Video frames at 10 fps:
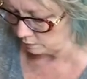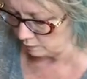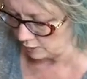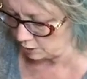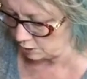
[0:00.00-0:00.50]

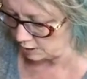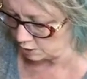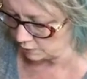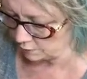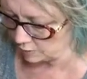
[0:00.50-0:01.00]
then you get your
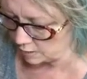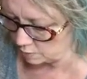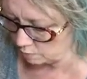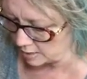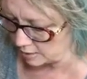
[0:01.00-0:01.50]
Frito
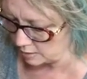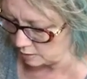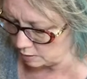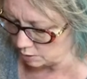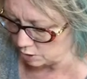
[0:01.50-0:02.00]
bite,
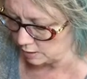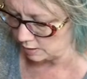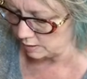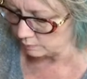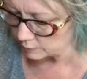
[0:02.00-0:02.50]
your chili,
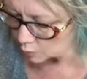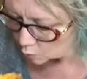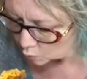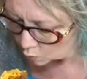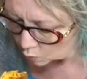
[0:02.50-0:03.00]

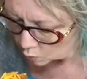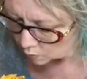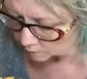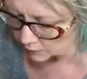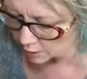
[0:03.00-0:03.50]

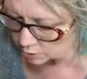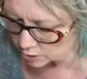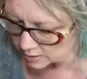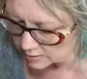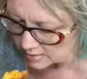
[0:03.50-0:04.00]
and your cheese.